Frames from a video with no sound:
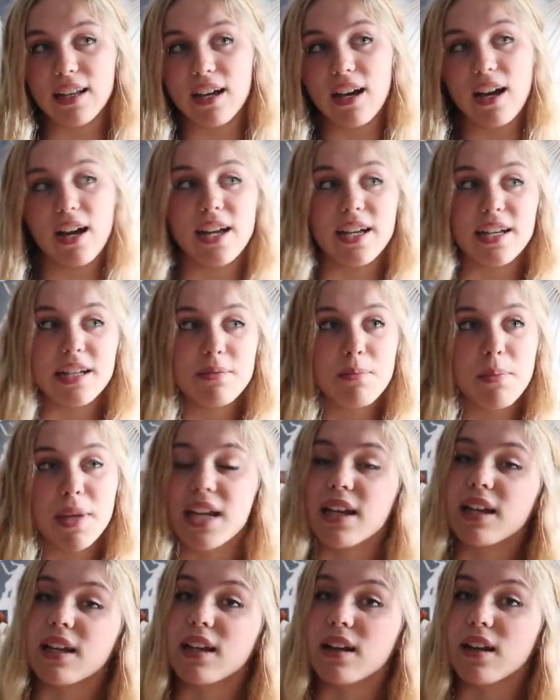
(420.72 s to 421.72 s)
that I'd
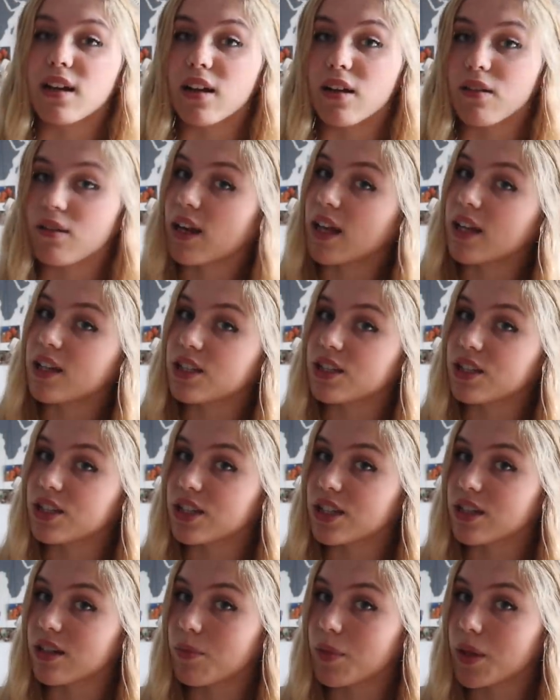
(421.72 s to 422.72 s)
been in a
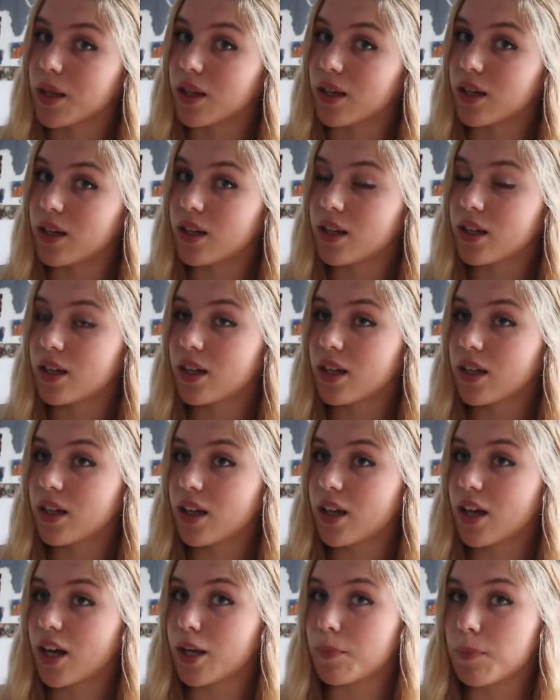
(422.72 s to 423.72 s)
relationship that
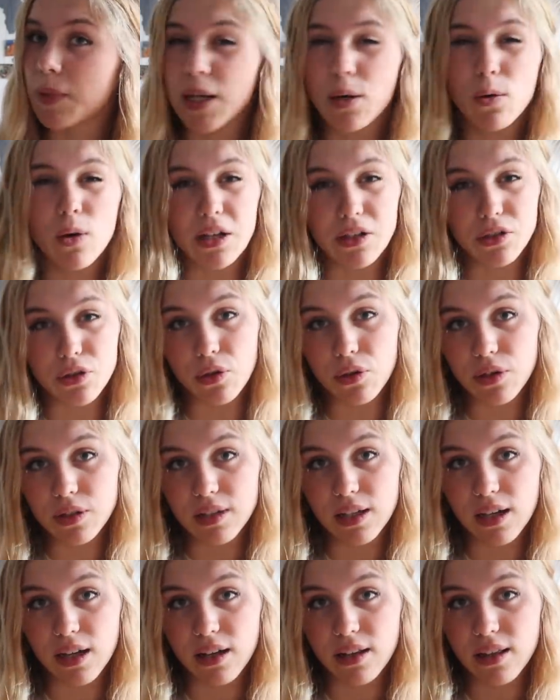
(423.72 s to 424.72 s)
had been quite
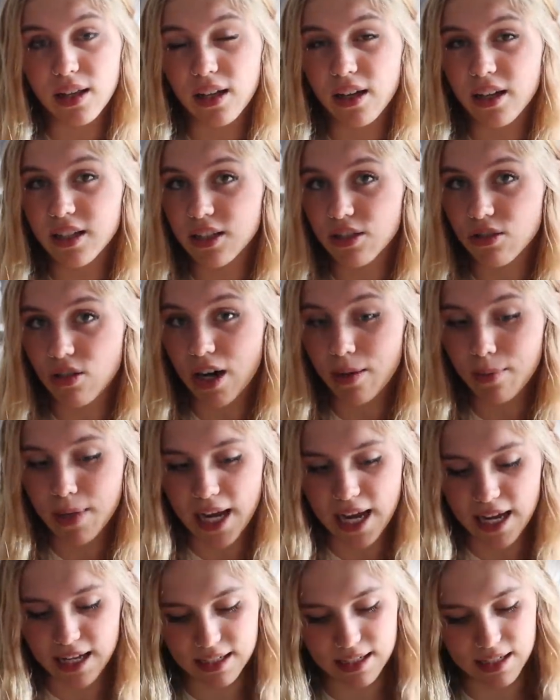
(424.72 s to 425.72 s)
toxic, I think I described
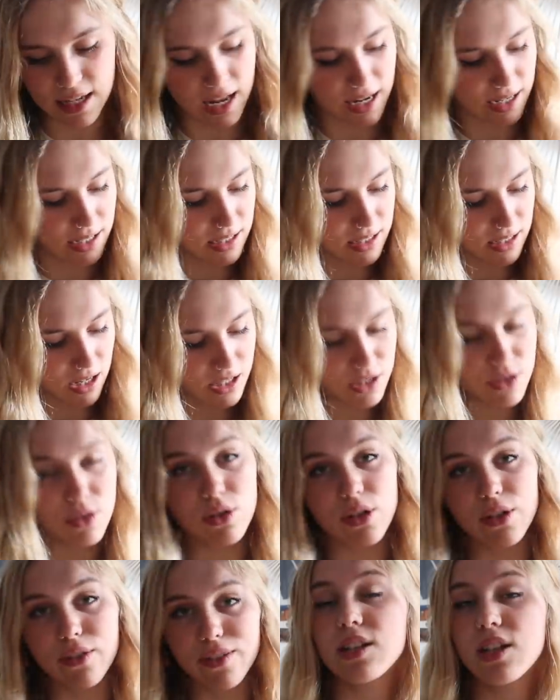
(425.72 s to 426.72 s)
it as, and I
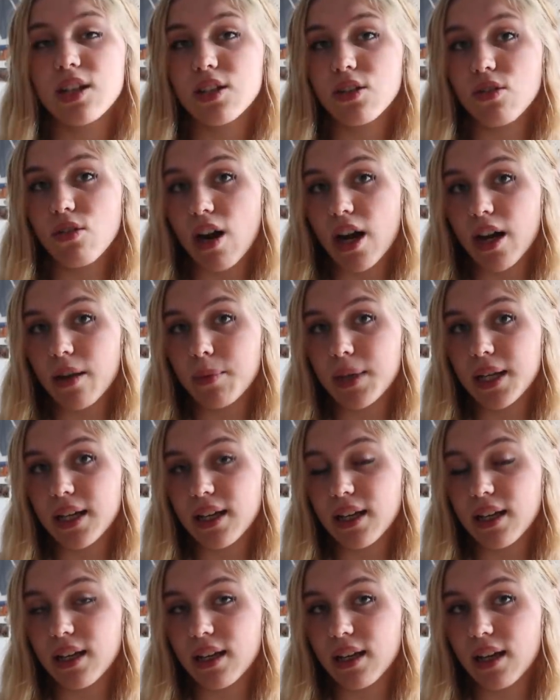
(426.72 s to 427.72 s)
sort of described
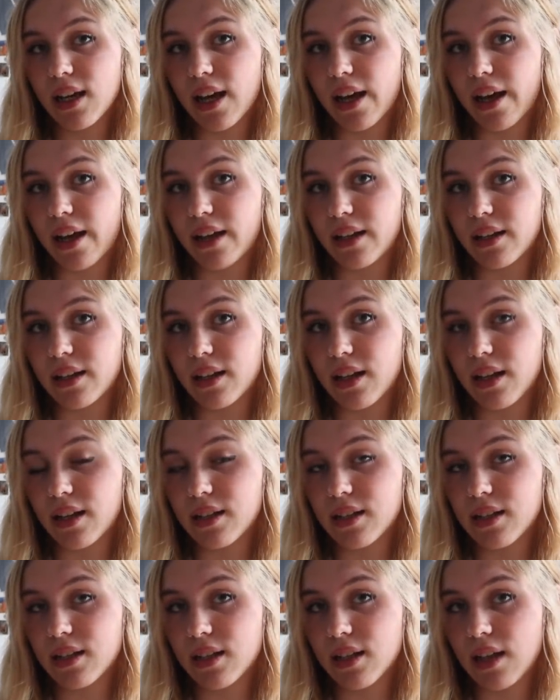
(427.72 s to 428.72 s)
it
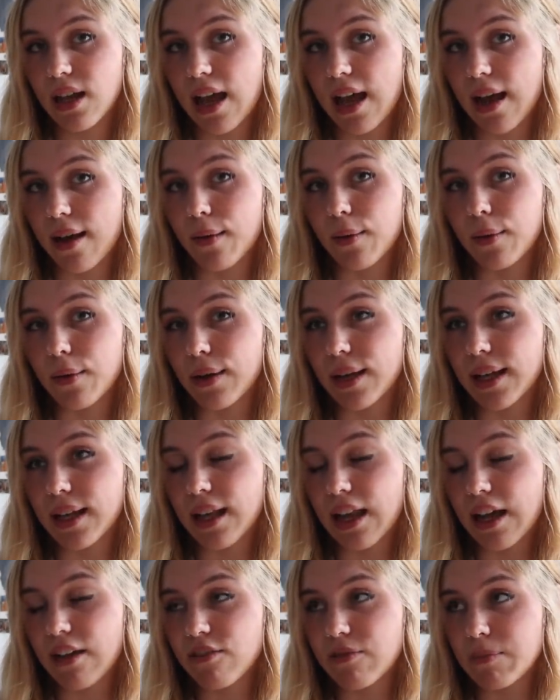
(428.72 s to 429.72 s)
and how it
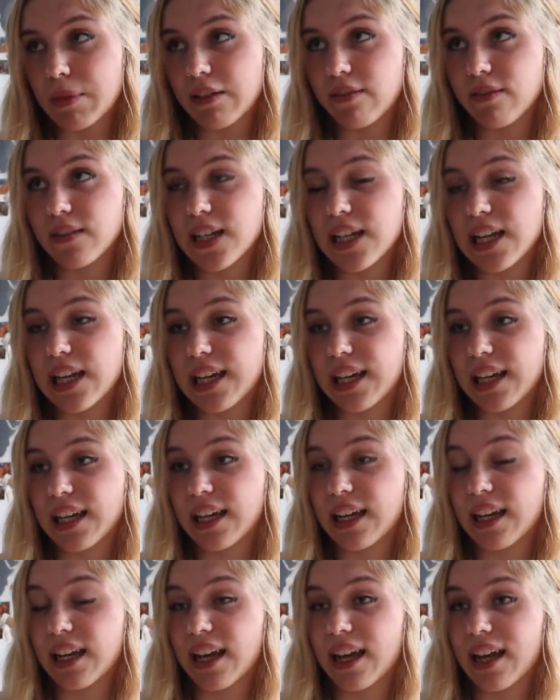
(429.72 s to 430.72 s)
left me
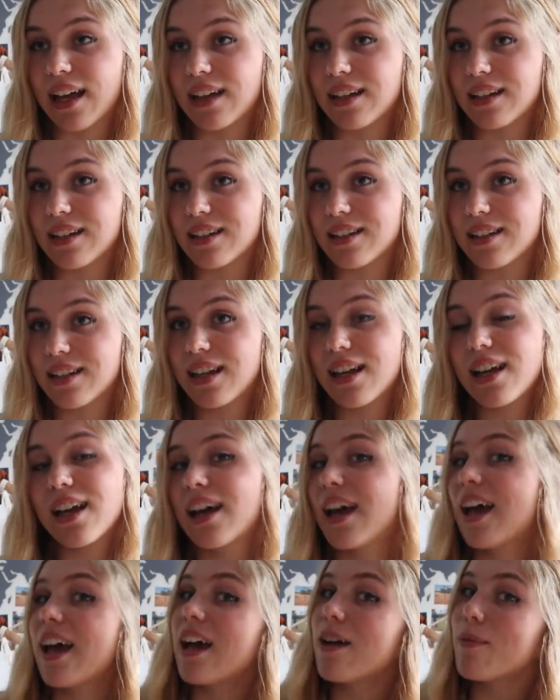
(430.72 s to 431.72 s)
feeling and
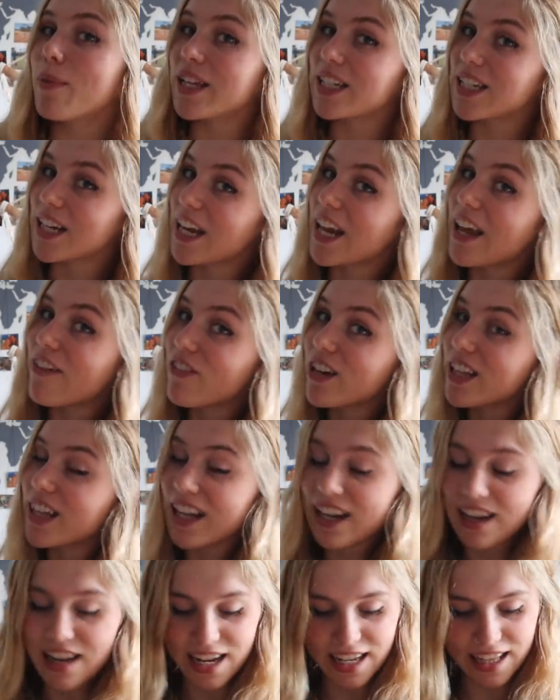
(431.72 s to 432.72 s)
basically
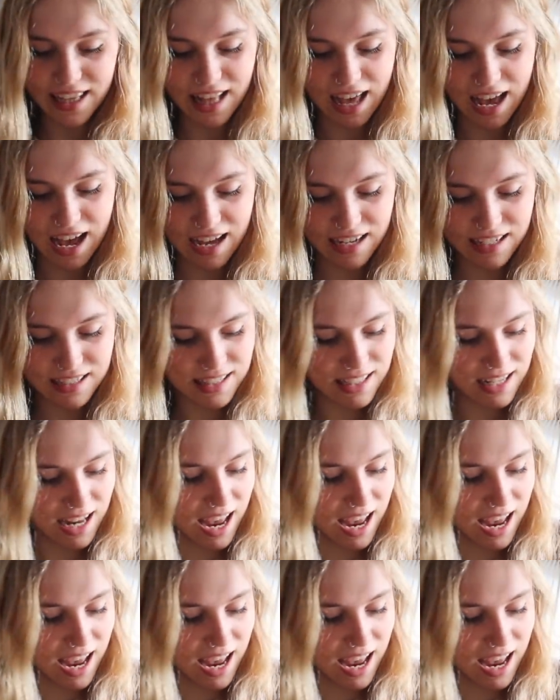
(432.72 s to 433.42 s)
everything like that.